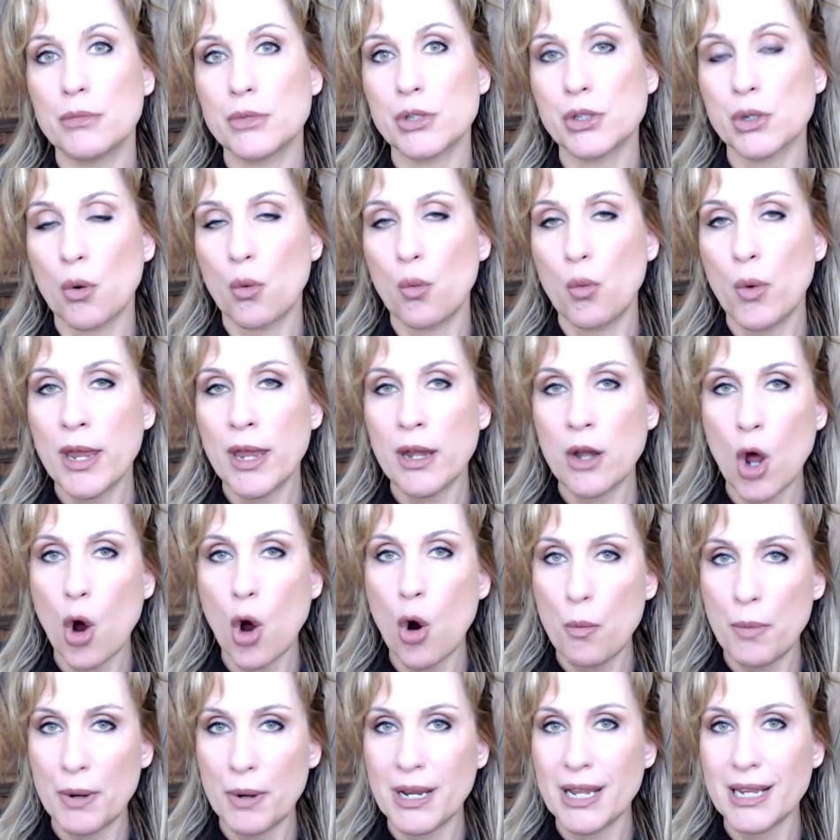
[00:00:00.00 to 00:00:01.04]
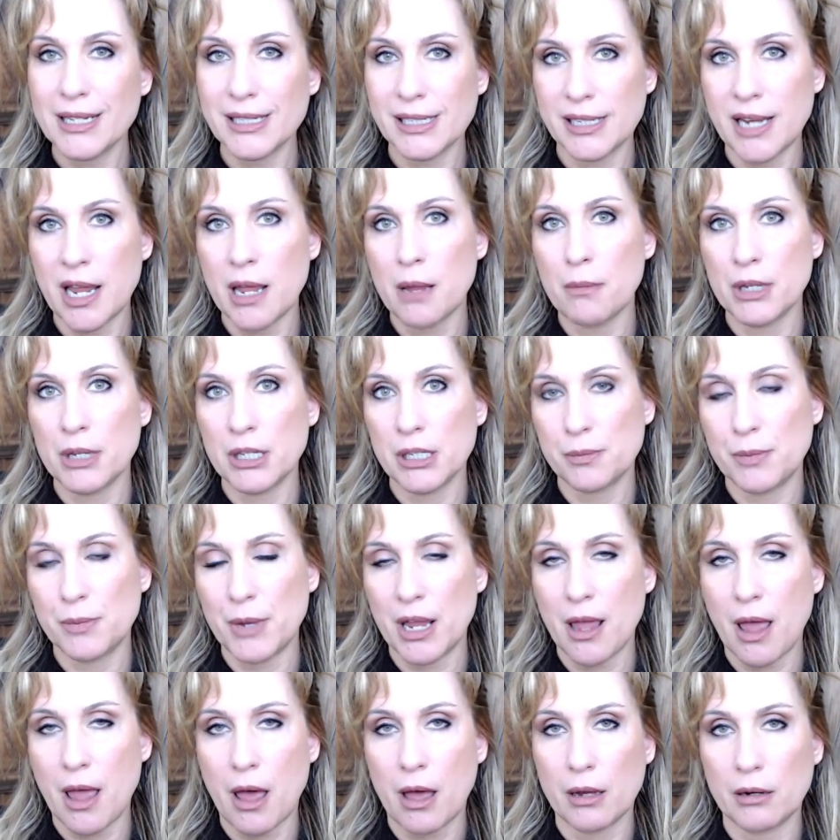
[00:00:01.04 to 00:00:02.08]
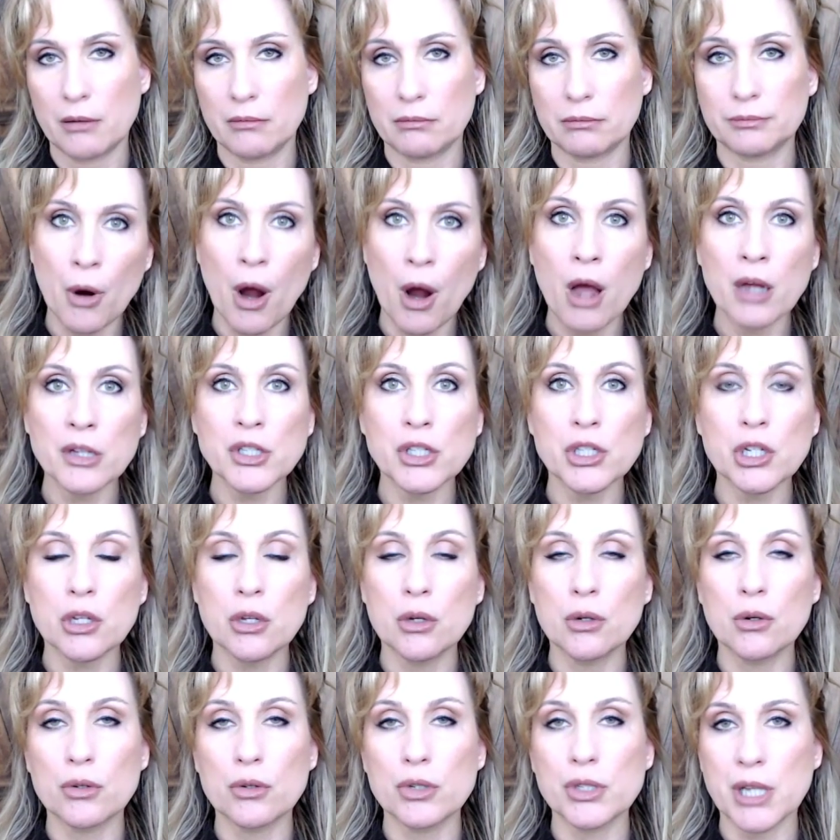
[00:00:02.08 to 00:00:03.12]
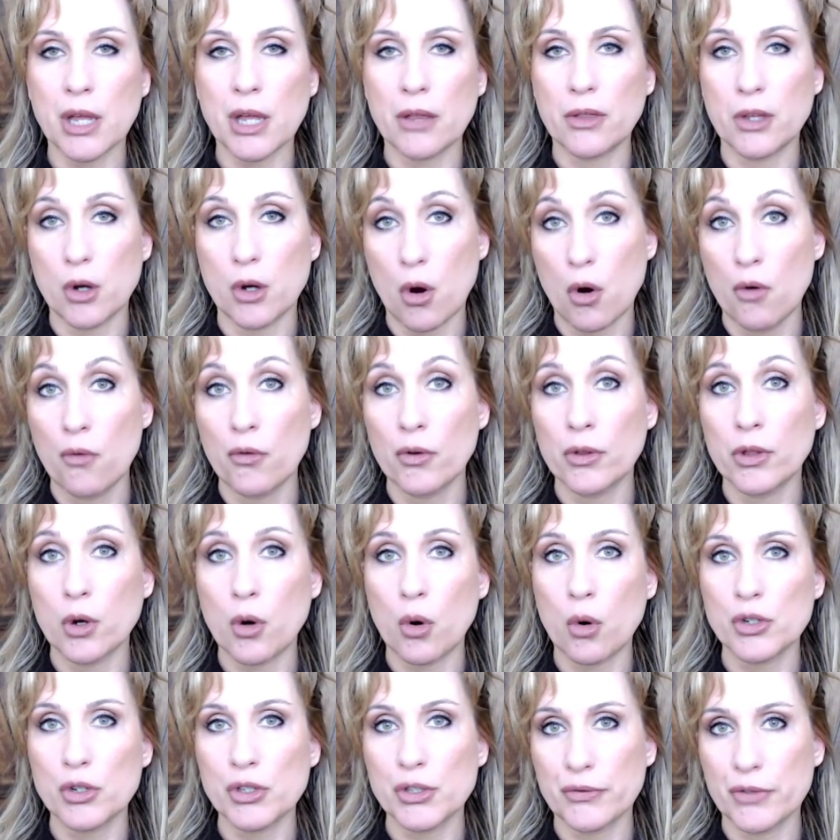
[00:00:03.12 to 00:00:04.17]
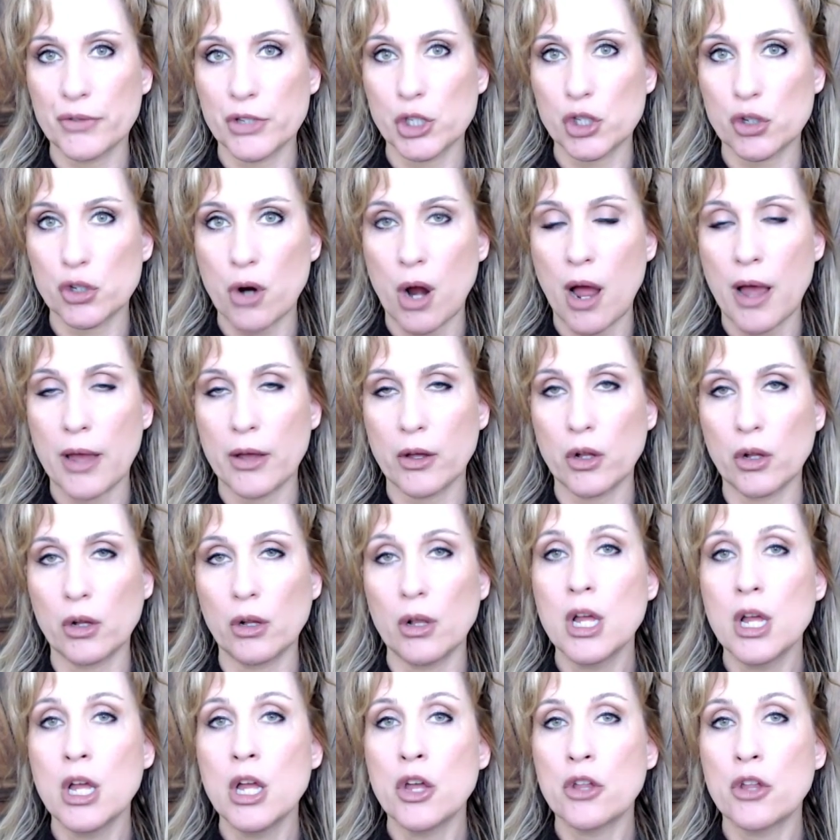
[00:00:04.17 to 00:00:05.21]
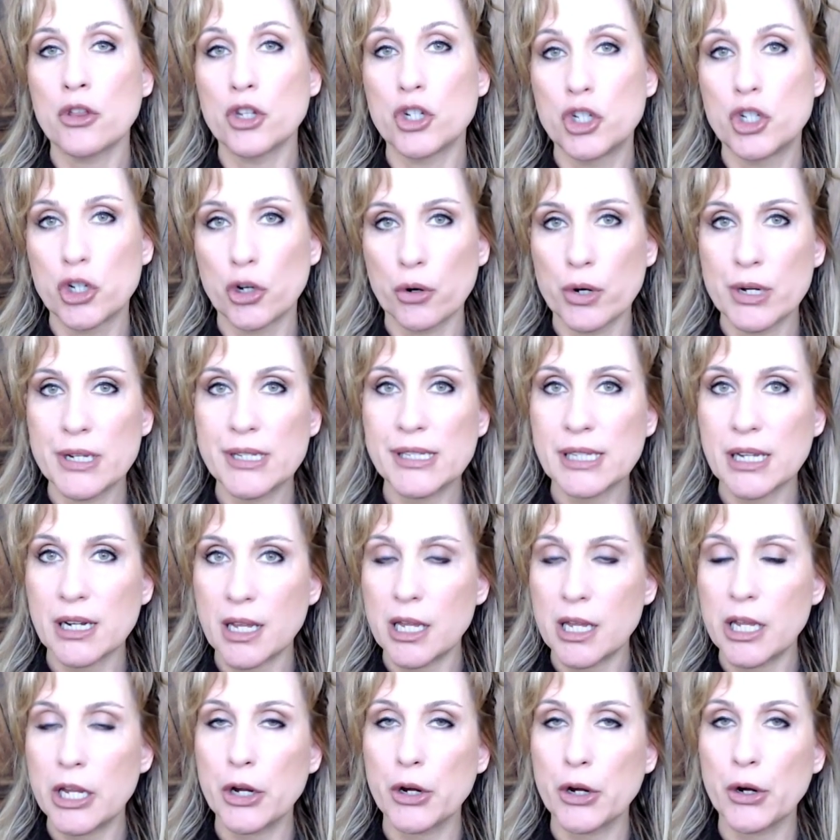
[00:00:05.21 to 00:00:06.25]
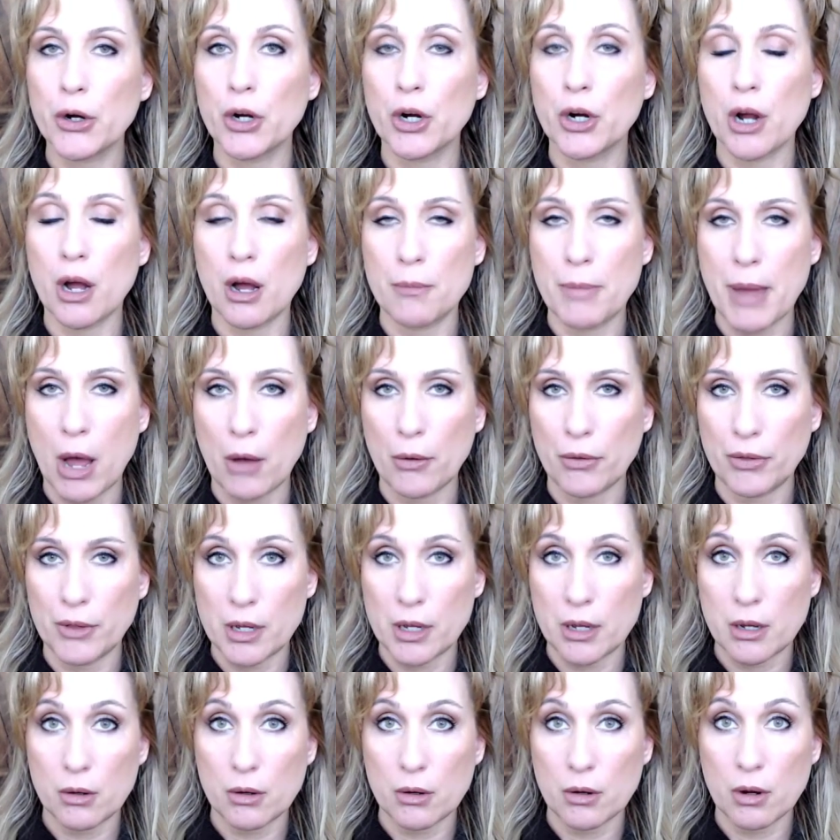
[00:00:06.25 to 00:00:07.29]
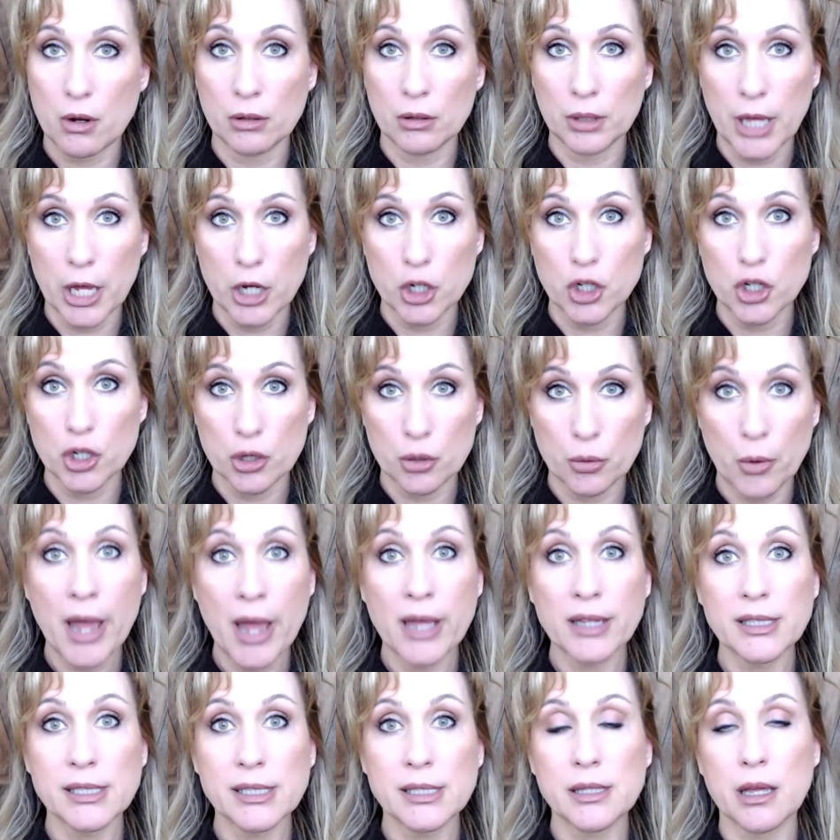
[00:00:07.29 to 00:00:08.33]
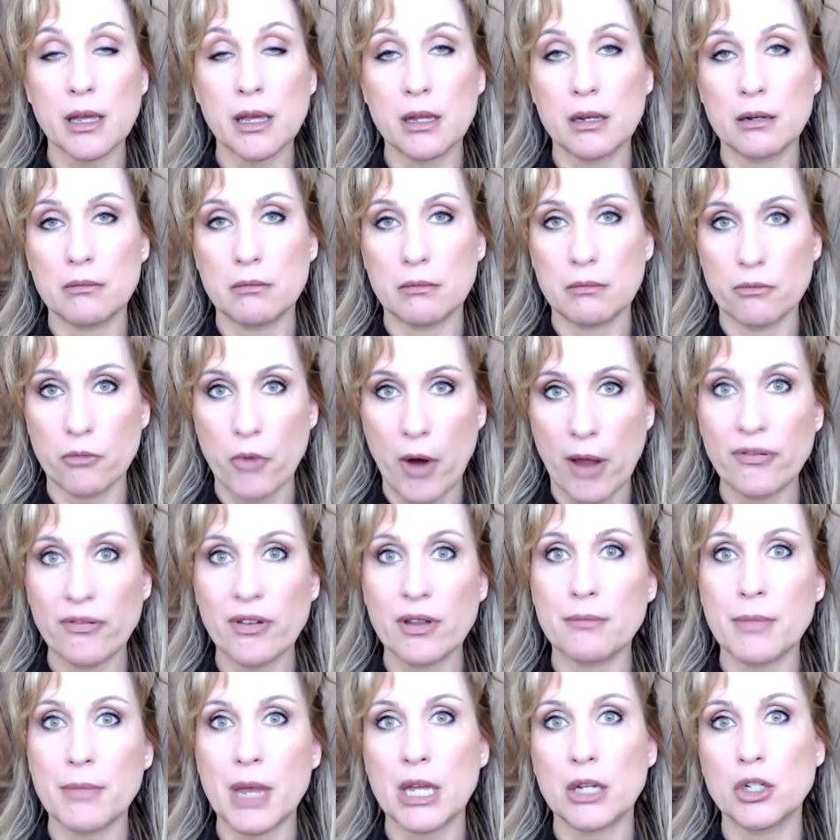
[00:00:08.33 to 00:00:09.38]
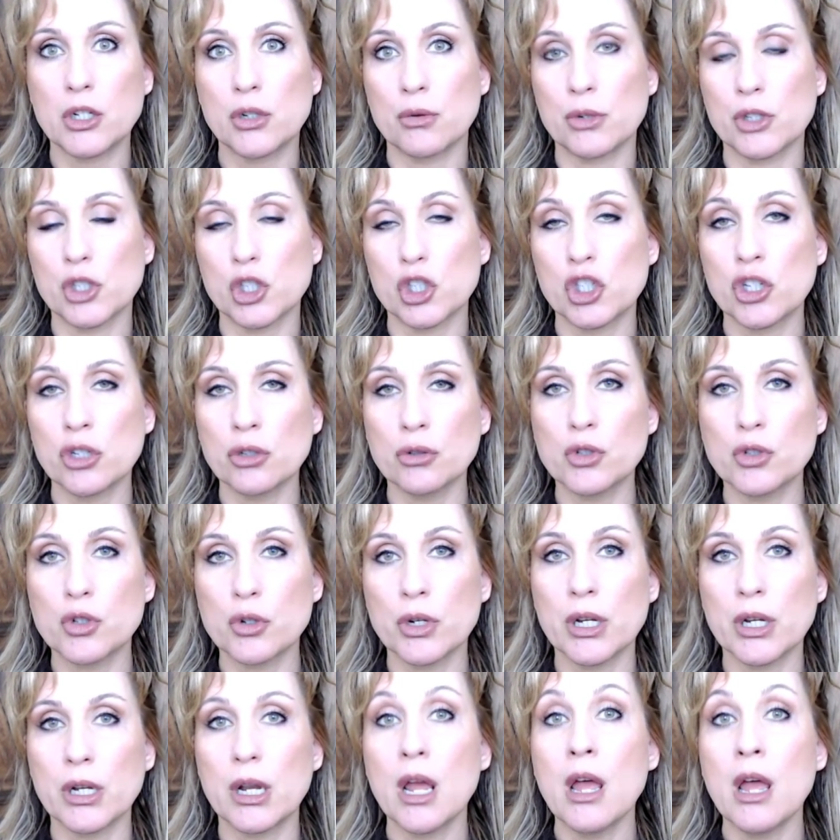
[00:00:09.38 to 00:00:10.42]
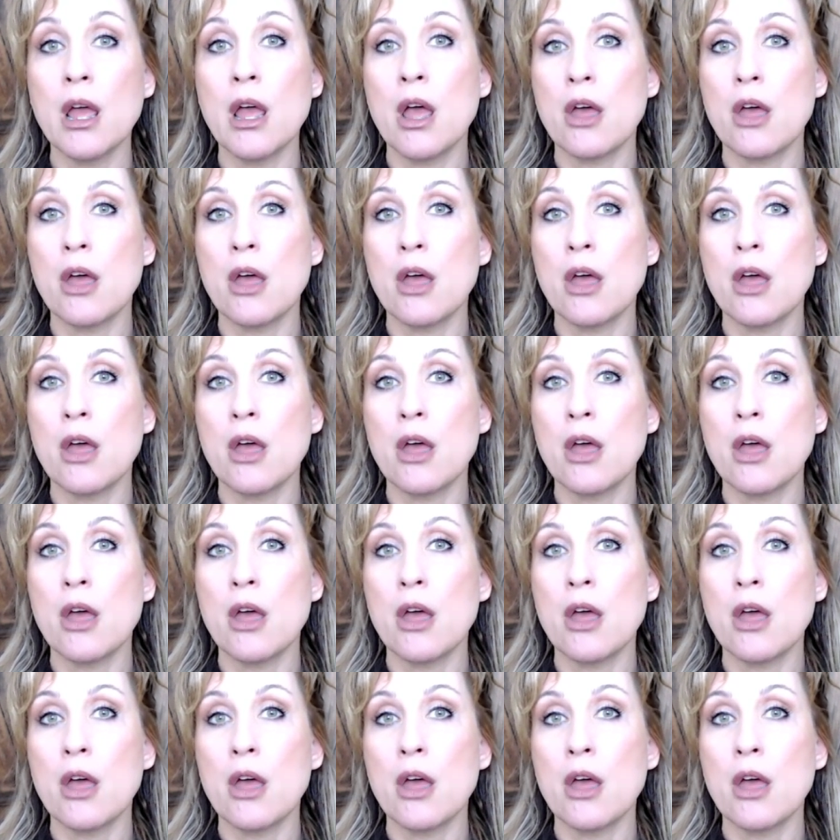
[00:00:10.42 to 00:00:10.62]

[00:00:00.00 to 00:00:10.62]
So when opening statements began, prosecutors said that over the course of this trial, the jury's going to hear about the alleged threats that Reffitt made to his children.